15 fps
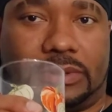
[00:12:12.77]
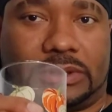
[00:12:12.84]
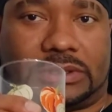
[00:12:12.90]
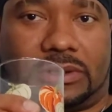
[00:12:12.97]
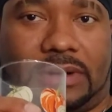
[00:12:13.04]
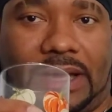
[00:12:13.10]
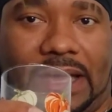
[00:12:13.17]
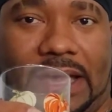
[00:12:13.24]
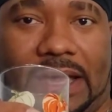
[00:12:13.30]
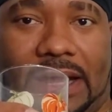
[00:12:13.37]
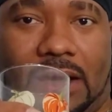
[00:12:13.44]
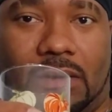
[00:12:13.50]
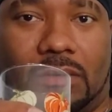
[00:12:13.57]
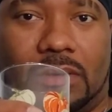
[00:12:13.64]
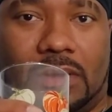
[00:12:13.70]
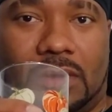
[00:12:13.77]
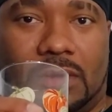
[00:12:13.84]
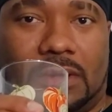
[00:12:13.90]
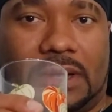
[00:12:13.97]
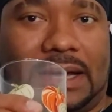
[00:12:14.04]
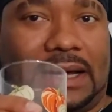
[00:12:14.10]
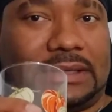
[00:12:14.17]
Put your hand out.
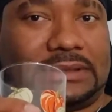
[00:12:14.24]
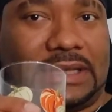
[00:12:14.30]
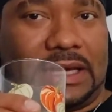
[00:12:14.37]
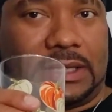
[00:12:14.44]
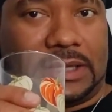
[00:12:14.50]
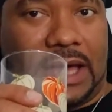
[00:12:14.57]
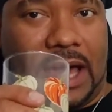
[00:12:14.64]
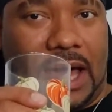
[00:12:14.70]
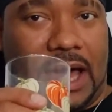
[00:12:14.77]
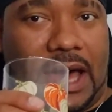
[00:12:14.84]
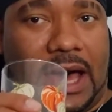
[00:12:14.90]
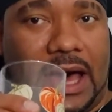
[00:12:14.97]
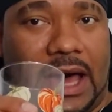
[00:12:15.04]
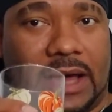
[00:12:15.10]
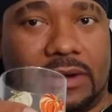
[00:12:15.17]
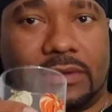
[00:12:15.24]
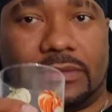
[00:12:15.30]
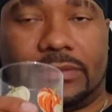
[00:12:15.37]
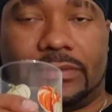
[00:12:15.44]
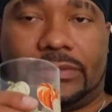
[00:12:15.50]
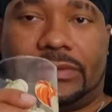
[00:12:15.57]
I'll take it. Hey!